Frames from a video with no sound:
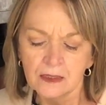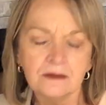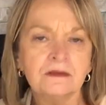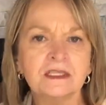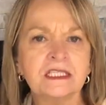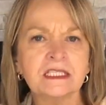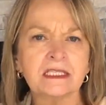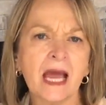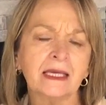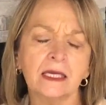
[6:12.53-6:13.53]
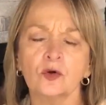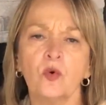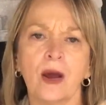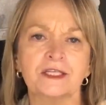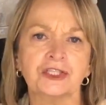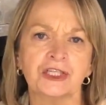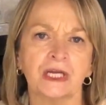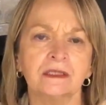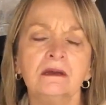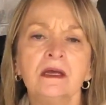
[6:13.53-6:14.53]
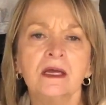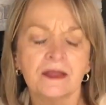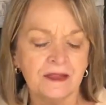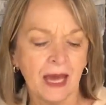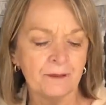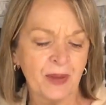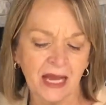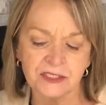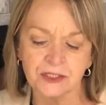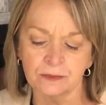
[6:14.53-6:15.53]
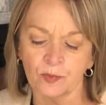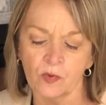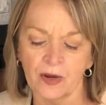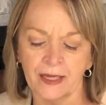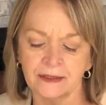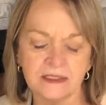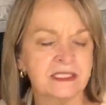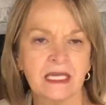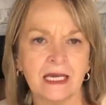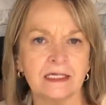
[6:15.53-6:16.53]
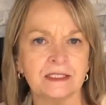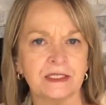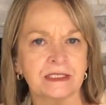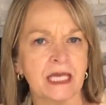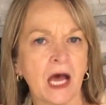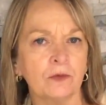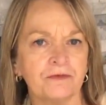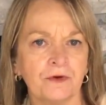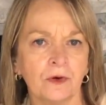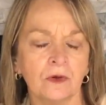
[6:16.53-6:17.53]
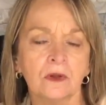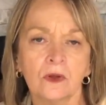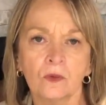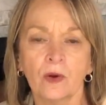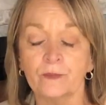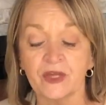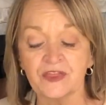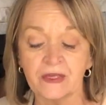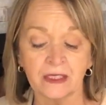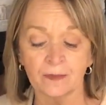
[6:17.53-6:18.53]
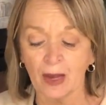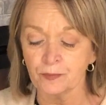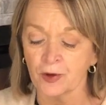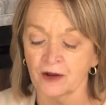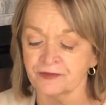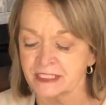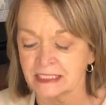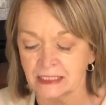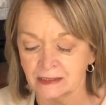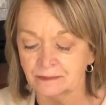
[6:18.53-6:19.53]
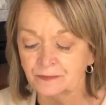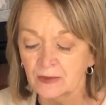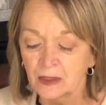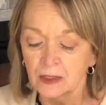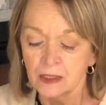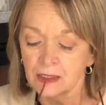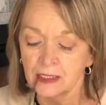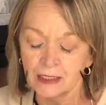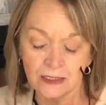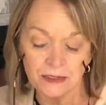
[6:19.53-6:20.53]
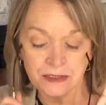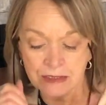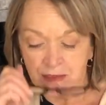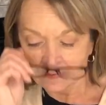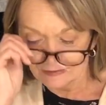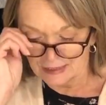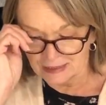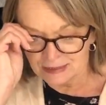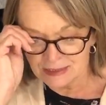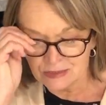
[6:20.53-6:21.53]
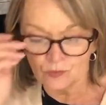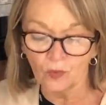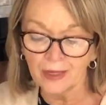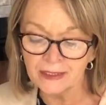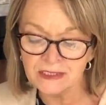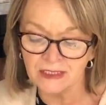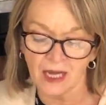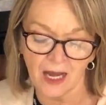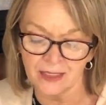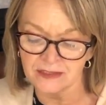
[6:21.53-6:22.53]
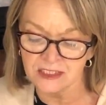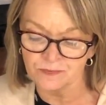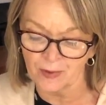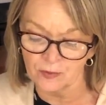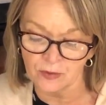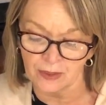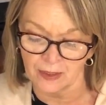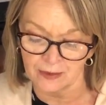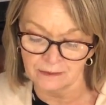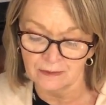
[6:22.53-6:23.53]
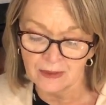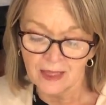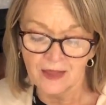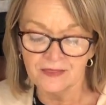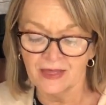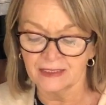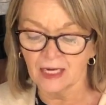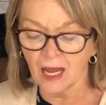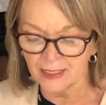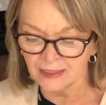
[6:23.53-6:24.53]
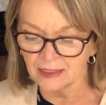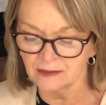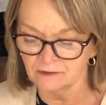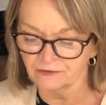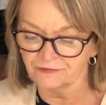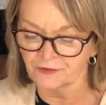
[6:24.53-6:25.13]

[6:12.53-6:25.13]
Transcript: The second question that Pastor Boyd says is helpful when we think about prophecy is this: what has God spoken that I can